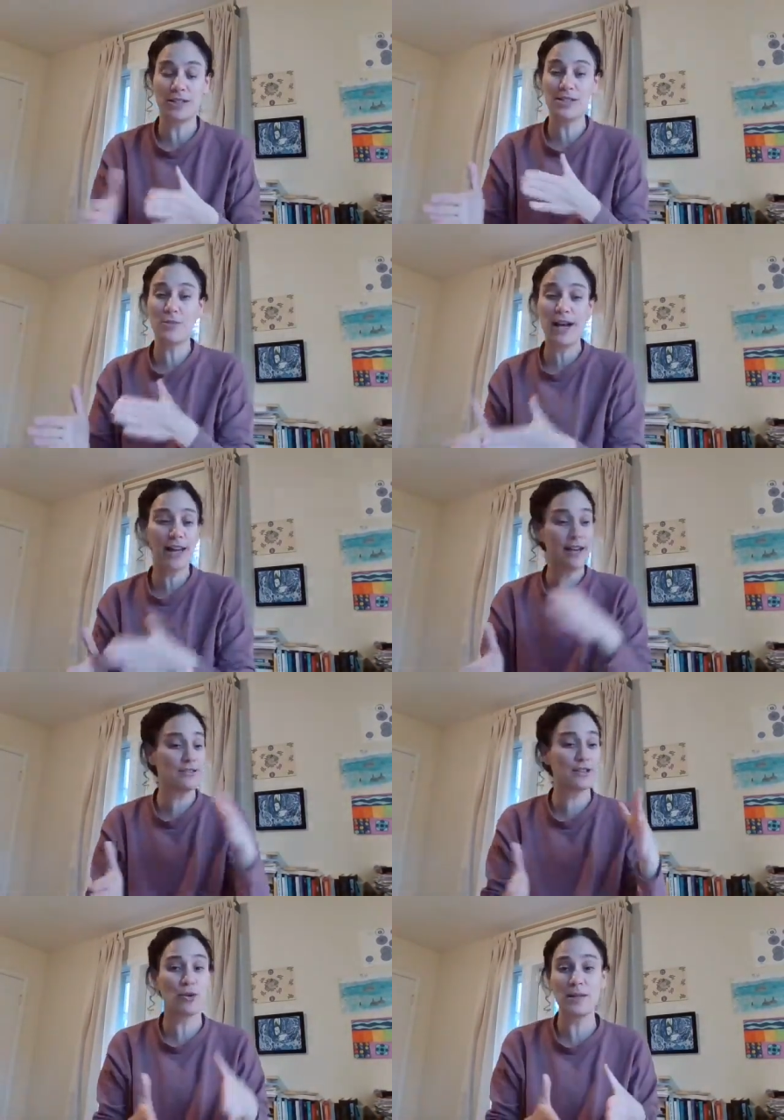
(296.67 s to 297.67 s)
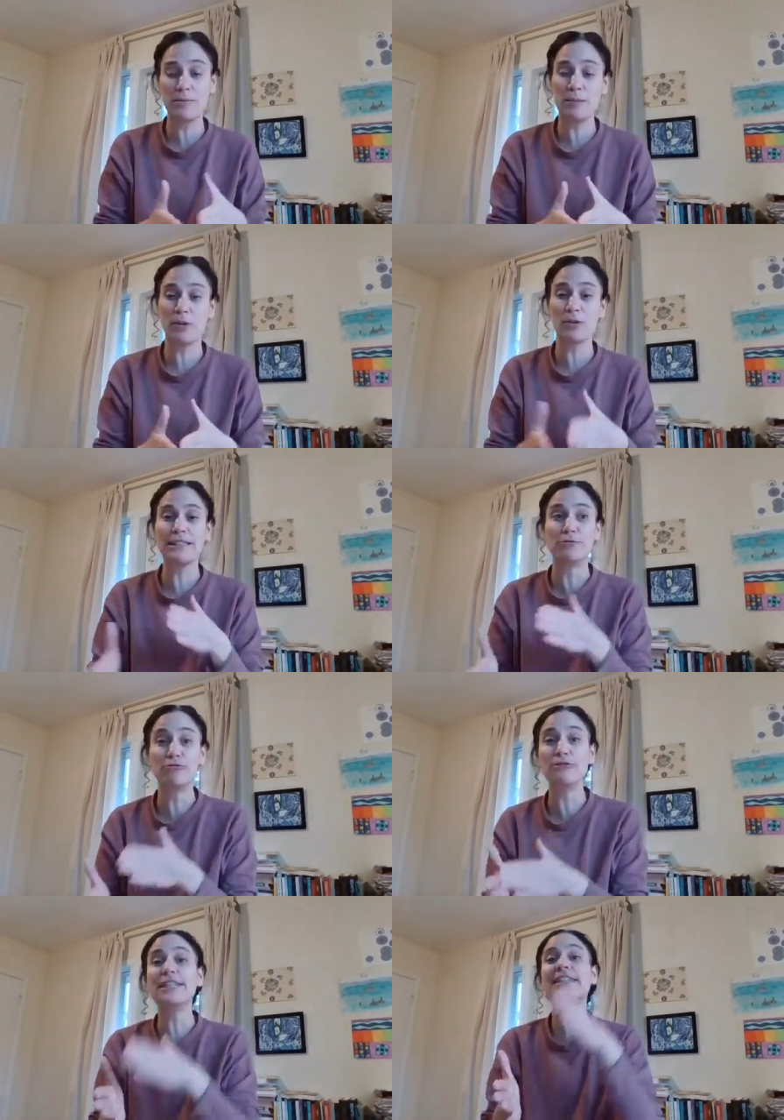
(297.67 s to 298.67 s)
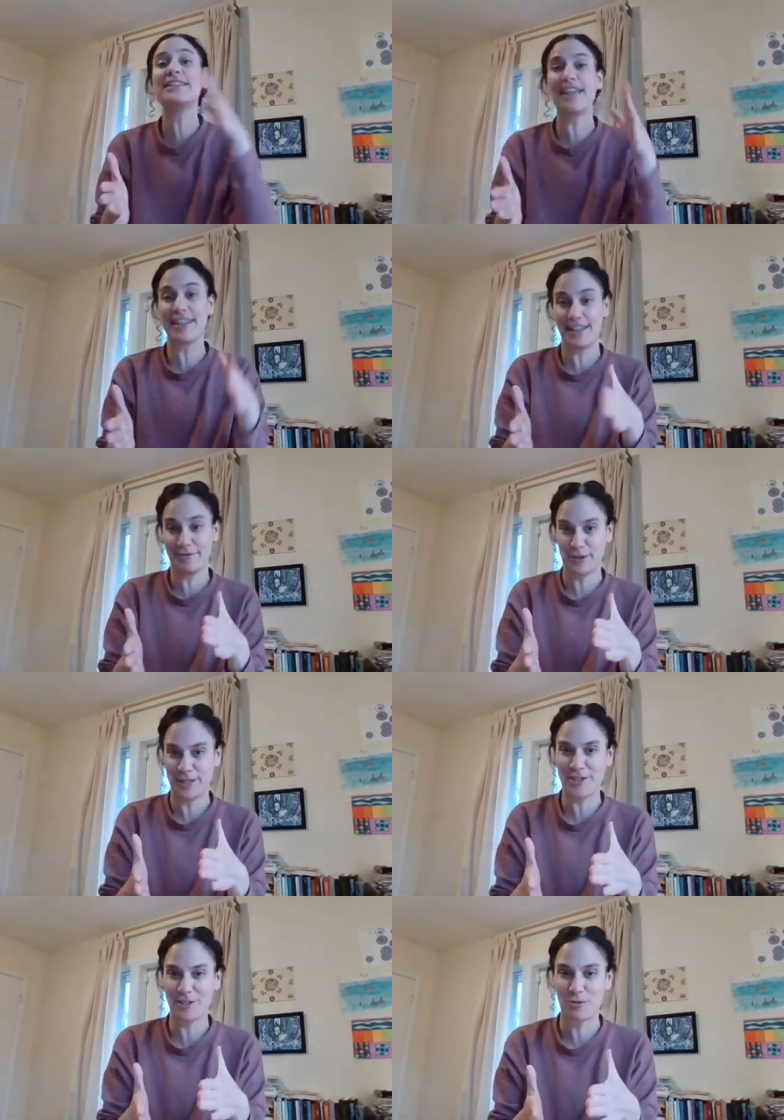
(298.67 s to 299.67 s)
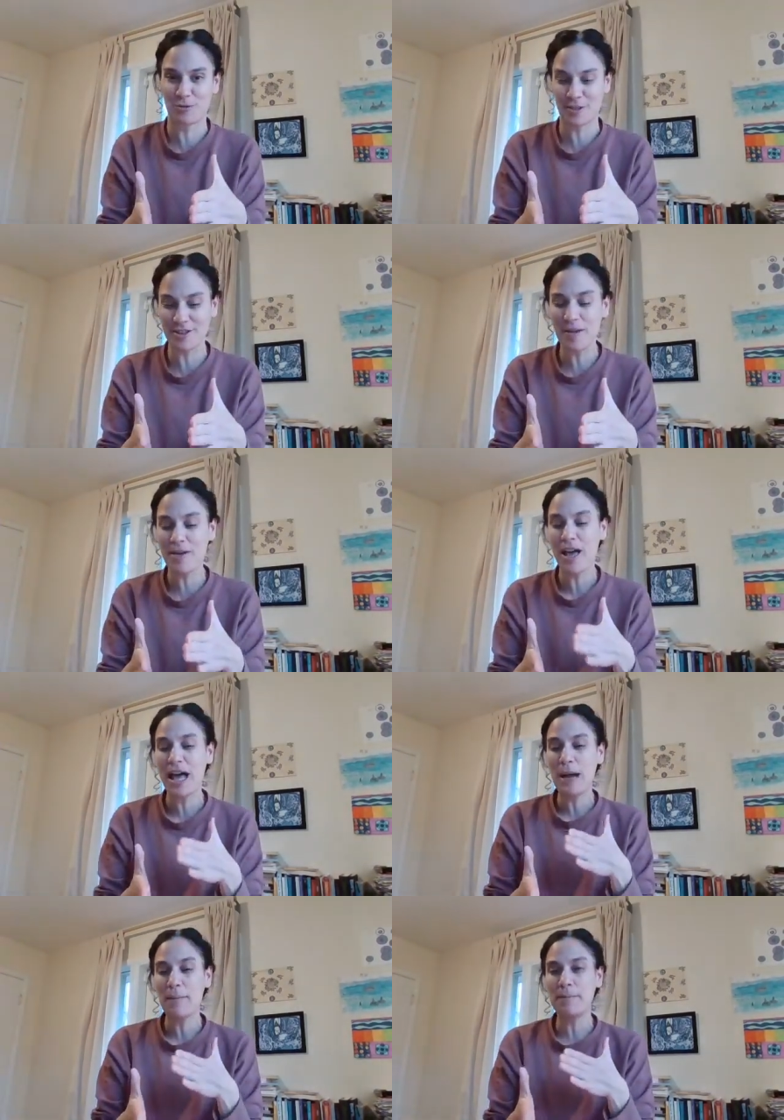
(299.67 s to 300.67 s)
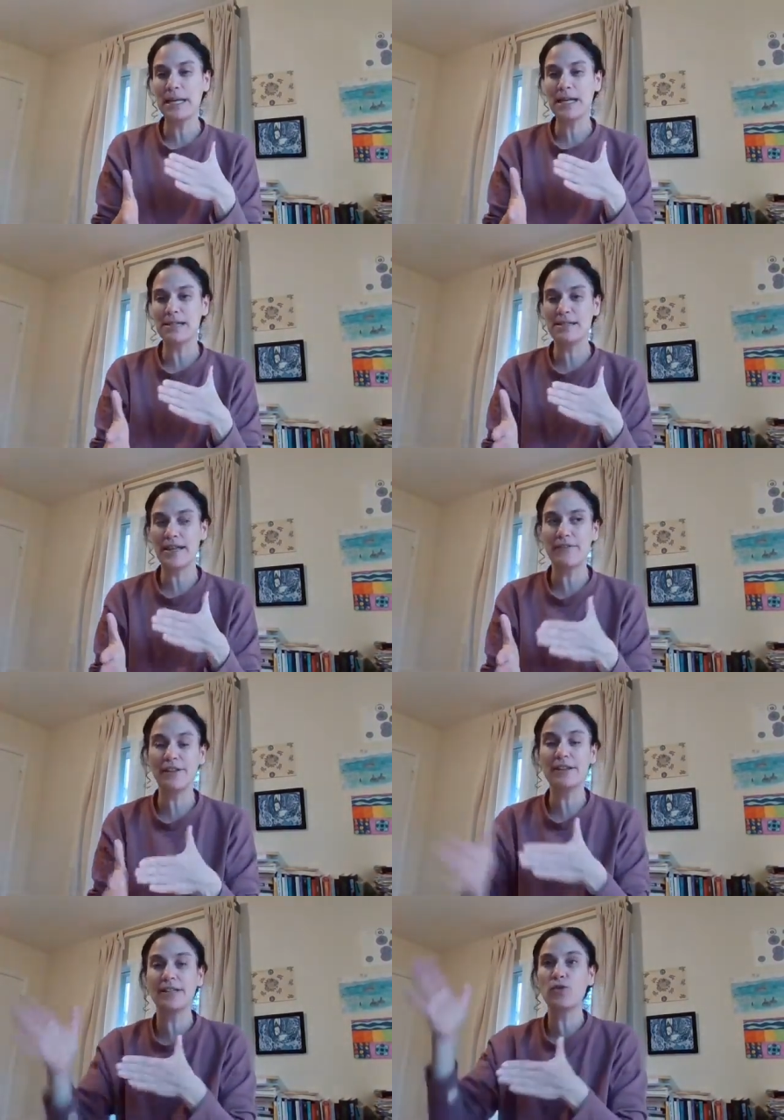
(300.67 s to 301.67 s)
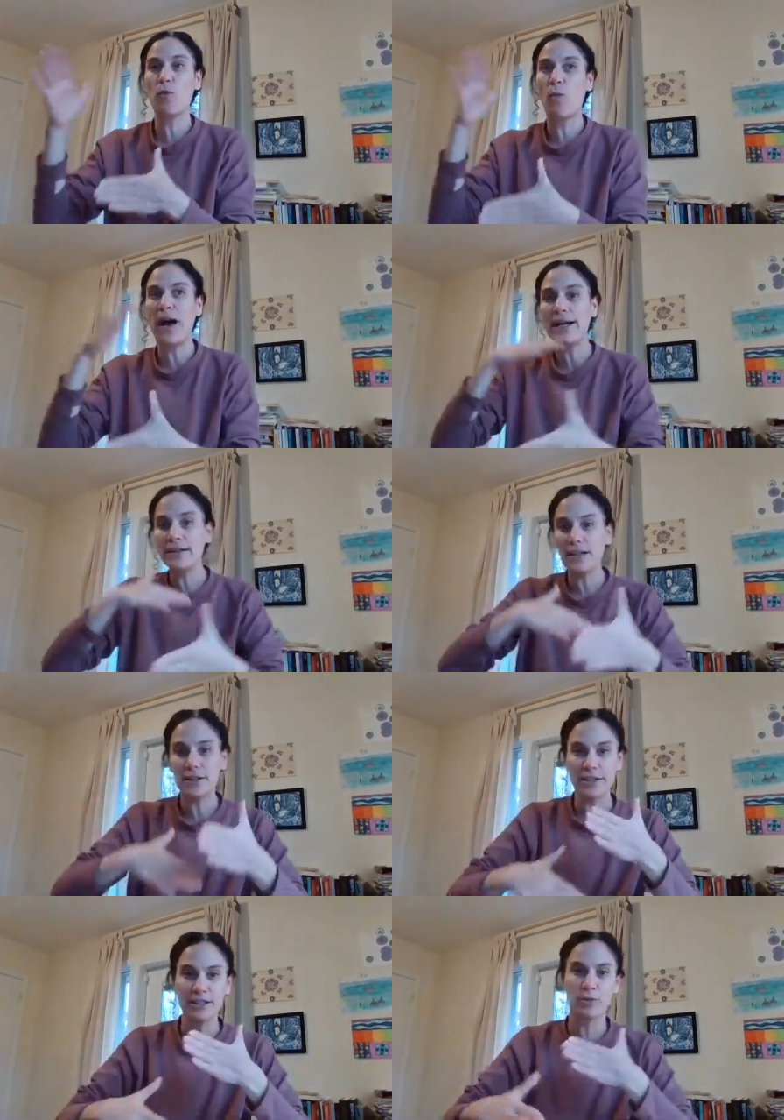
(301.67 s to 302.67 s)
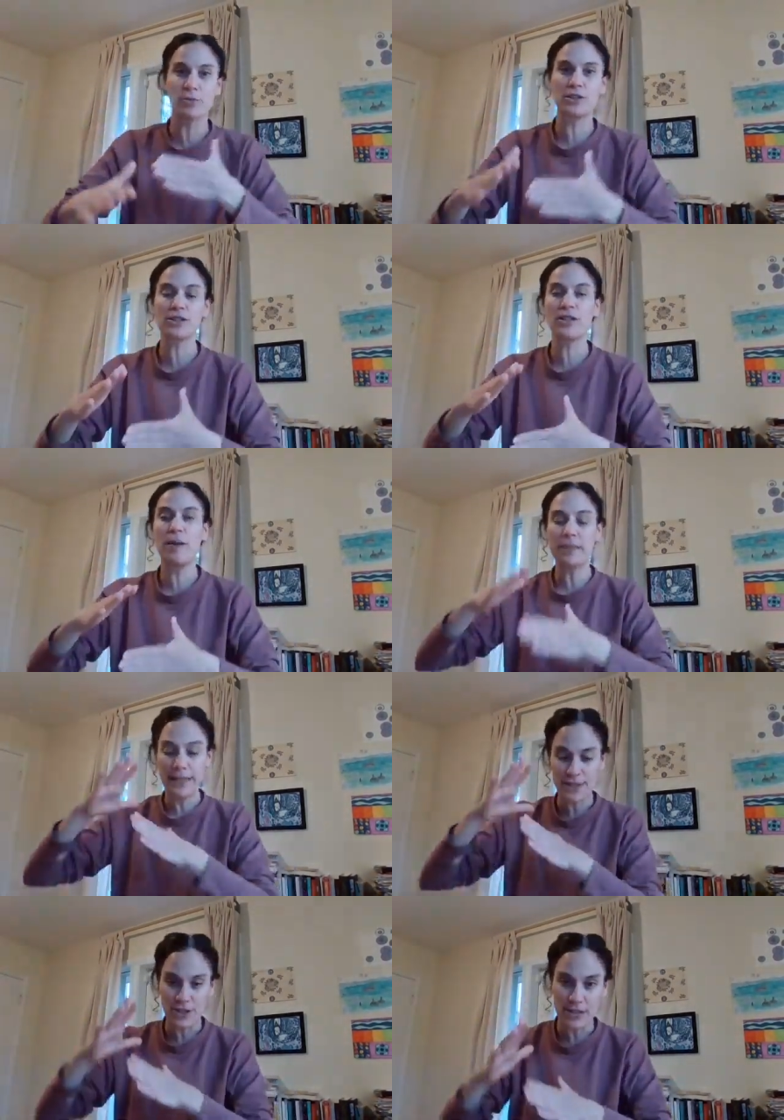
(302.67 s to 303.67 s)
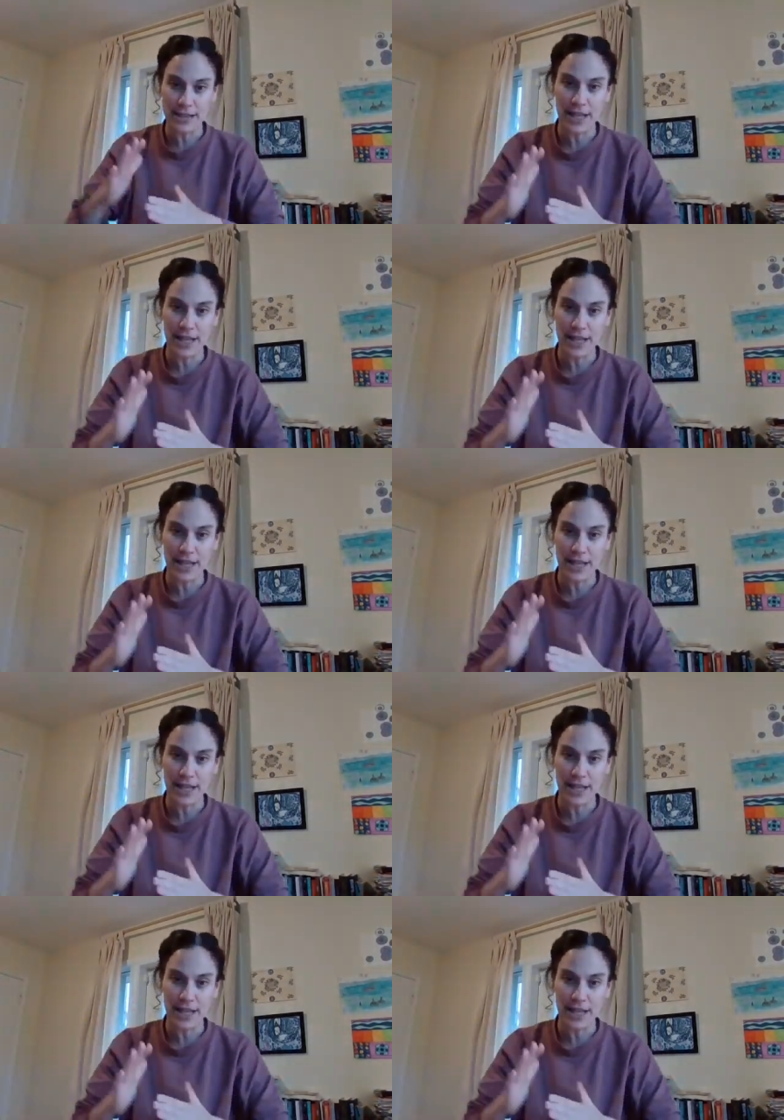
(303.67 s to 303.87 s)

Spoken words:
This is why I have so many people retaking foundational workshop, because they feel that while they are in the workshop, it just